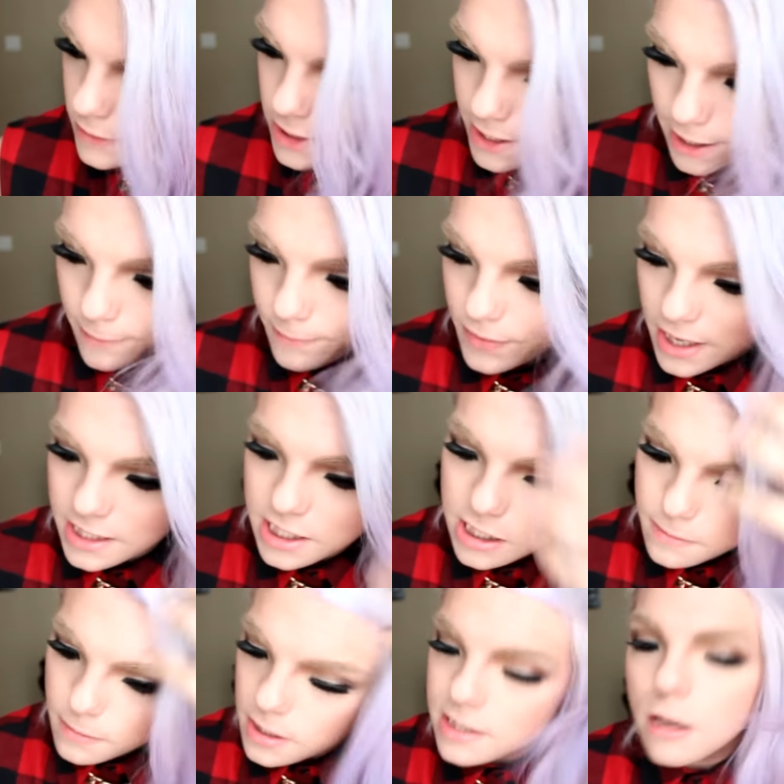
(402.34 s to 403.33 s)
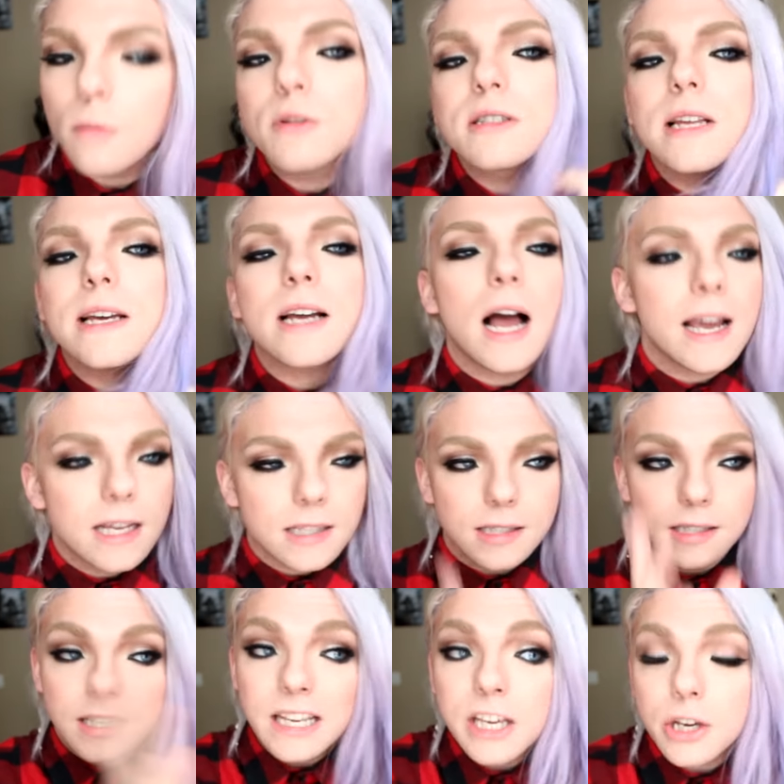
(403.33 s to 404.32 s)
yeah, it's just, it's almost like I can
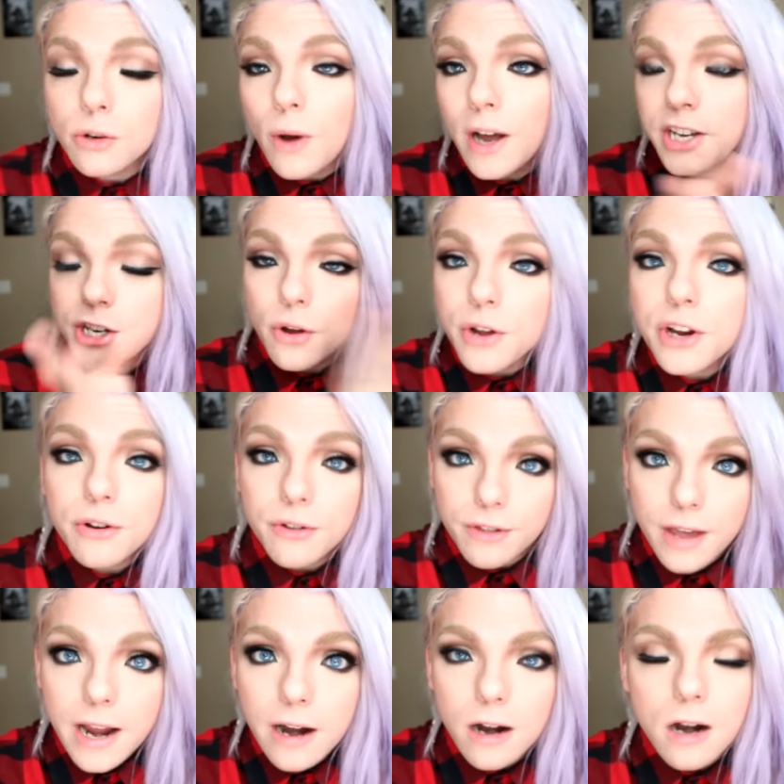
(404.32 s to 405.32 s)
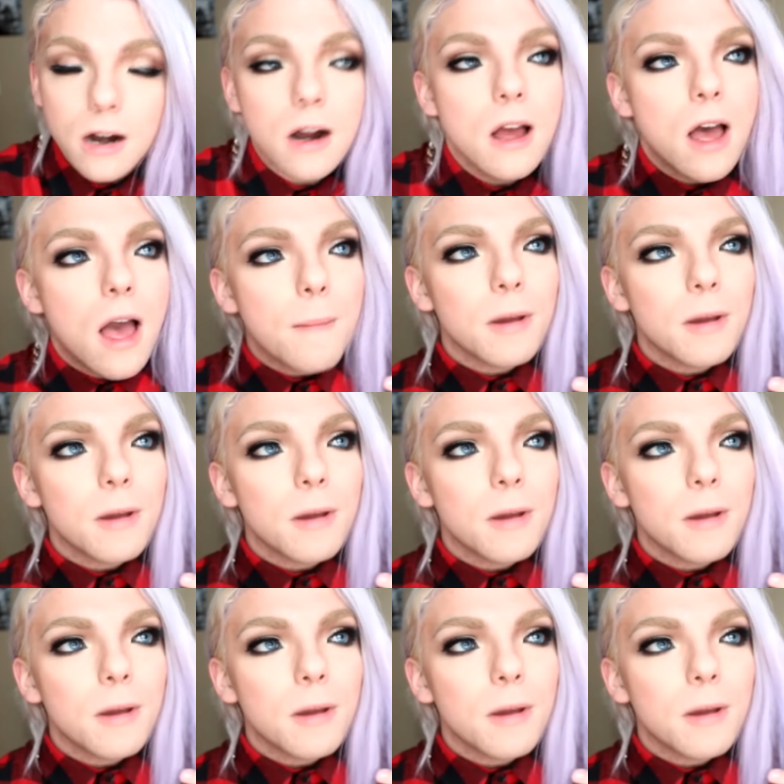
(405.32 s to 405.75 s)
see you, I know you're there,